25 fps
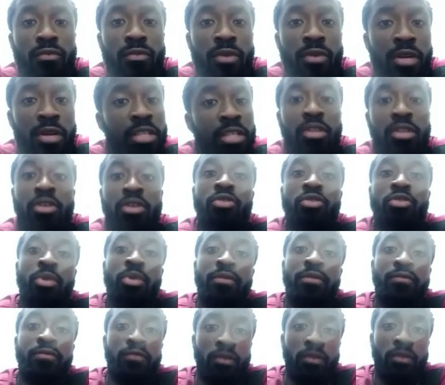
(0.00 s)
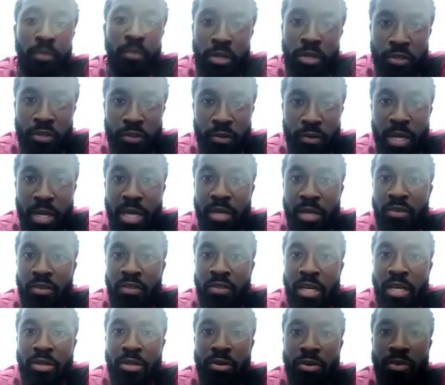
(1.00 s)
little or no information. Like you
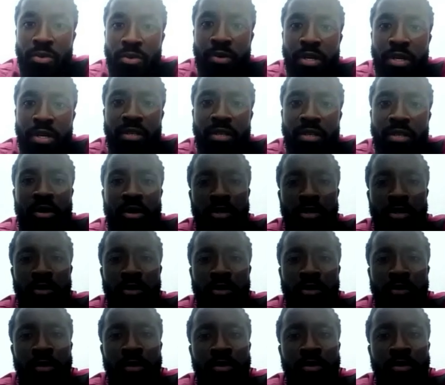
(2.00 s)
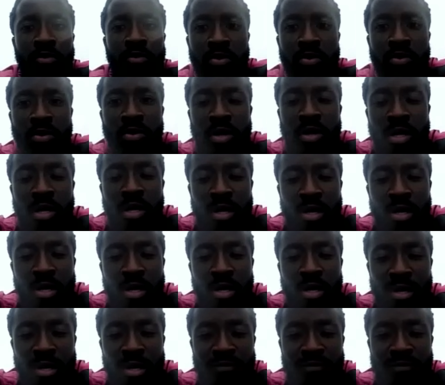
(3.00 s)
said, Ukraine is a closed bubble, so
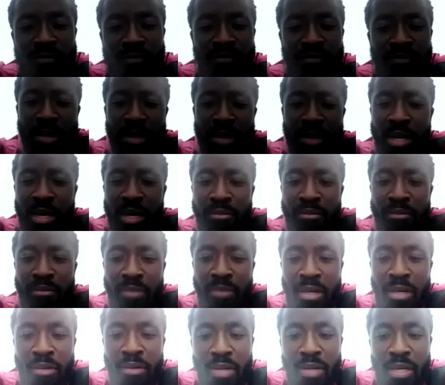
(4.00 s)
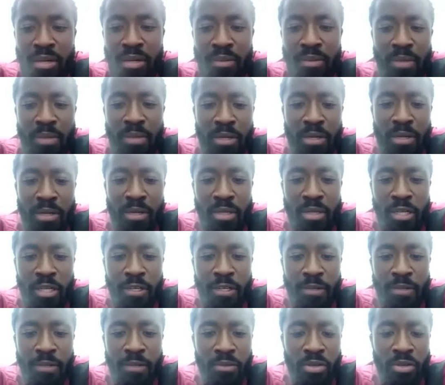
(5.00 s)
um um, um, um,
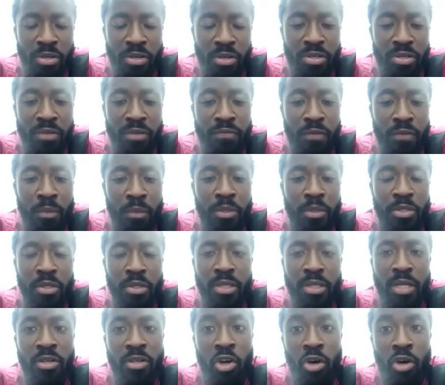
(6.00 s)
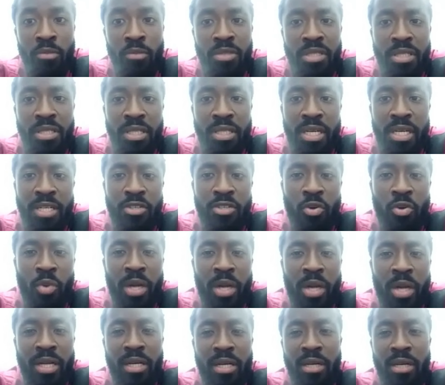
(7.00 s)
um, yeah, the information that comes in there is
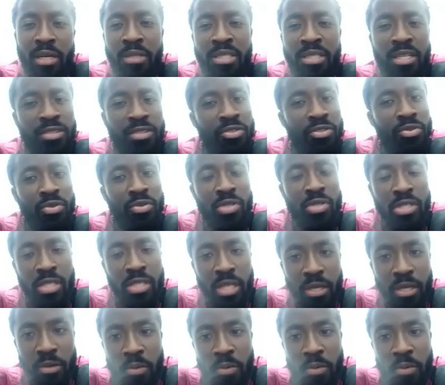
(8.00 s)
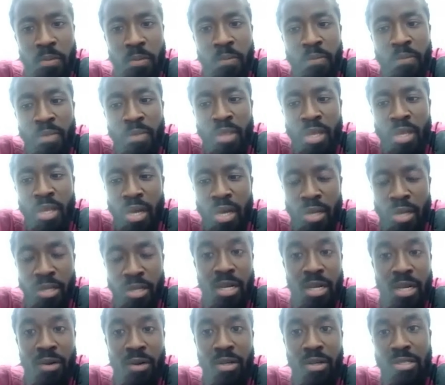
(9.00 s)
quite limited to your circle. And
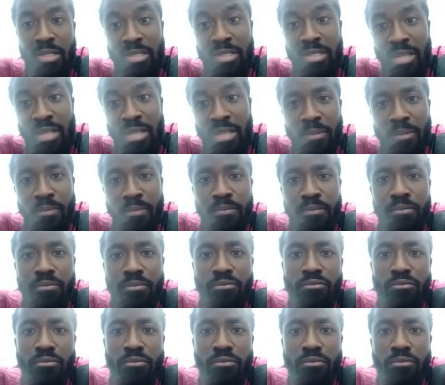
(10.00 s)
in our time,